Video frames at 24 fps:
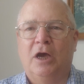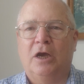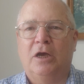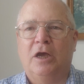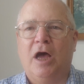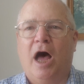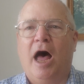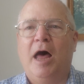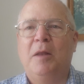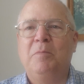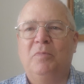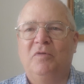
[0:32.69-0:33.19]

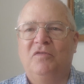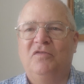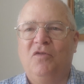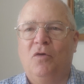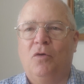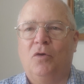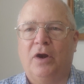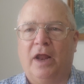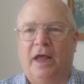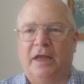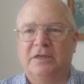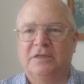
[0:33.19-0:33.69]
gone
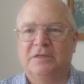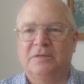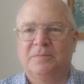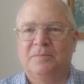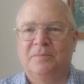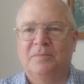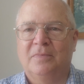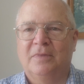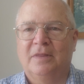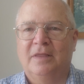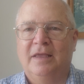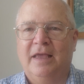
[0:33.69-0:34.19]
before us
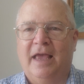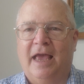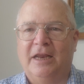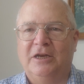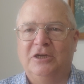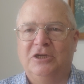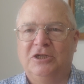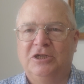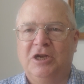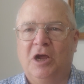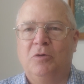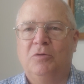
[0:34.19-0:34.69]
and
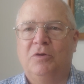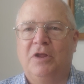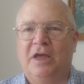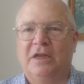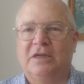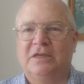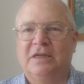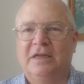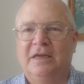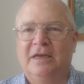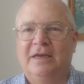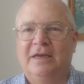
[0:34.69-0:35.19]
shown us